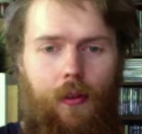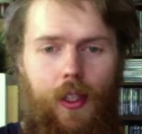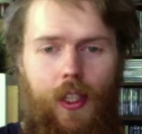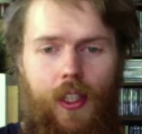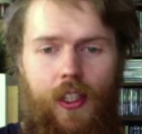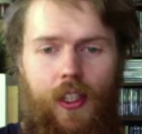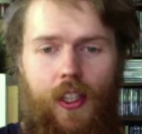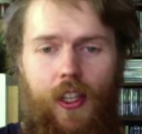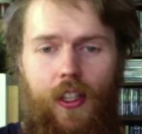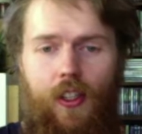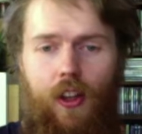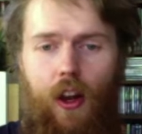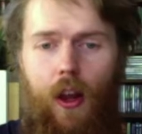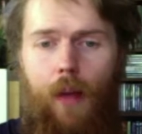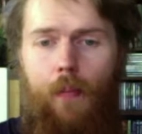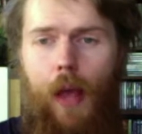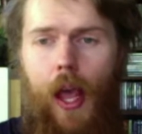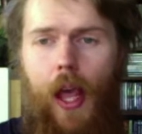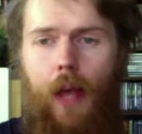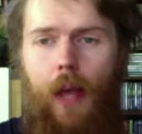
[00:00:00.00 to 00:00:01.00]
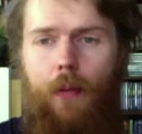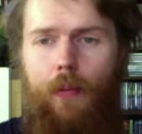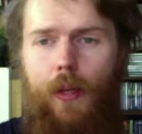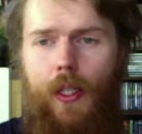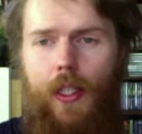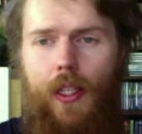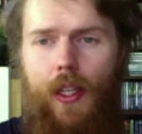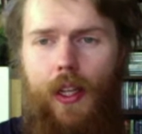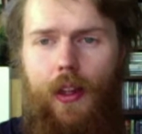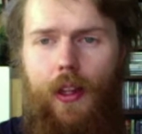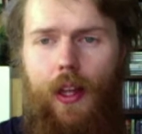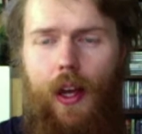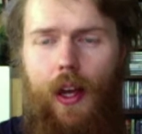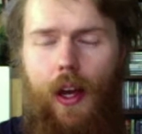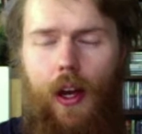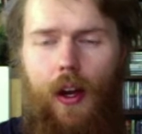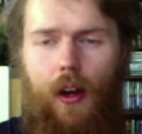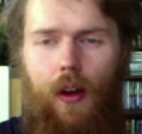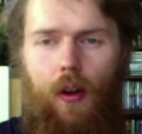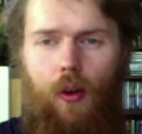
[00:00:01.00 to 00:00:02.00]
was essentially a
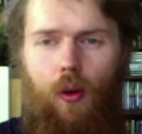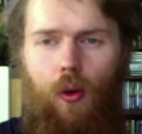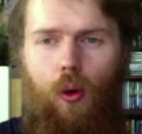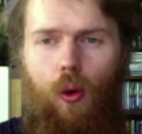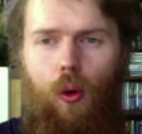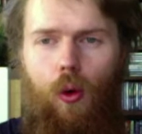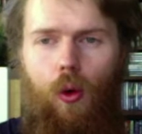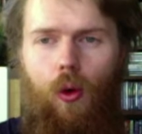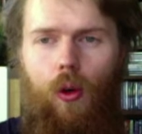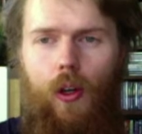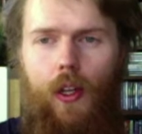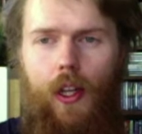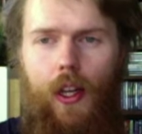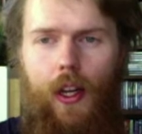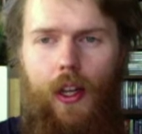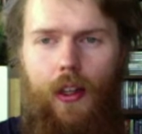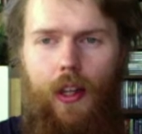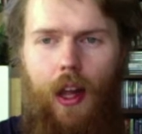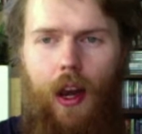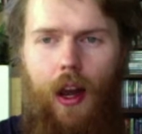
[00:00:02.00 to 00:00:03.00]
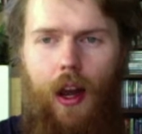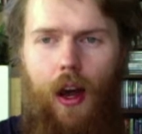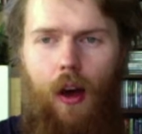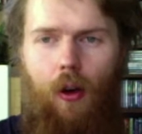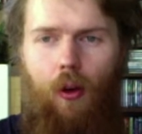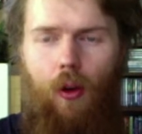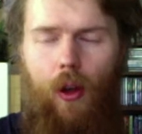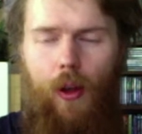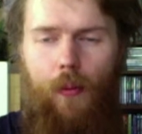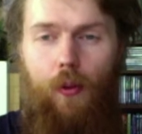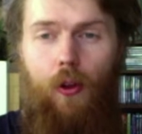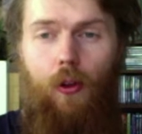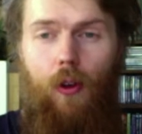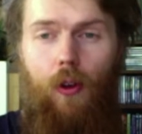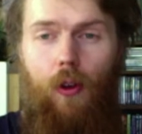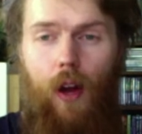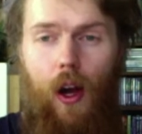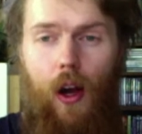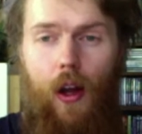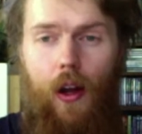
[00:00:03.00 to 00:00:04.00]
babysitter who didn't allow him to
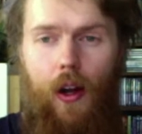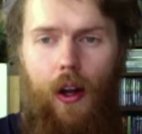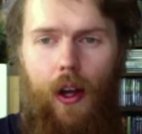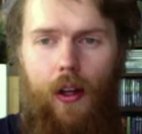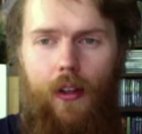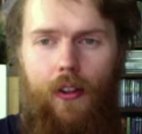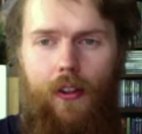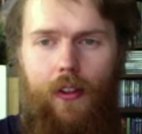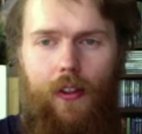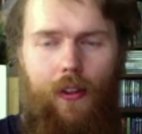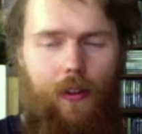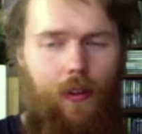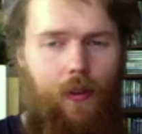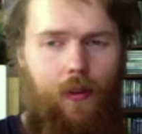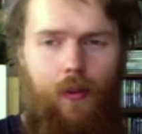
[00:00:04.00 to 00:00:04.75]
direct.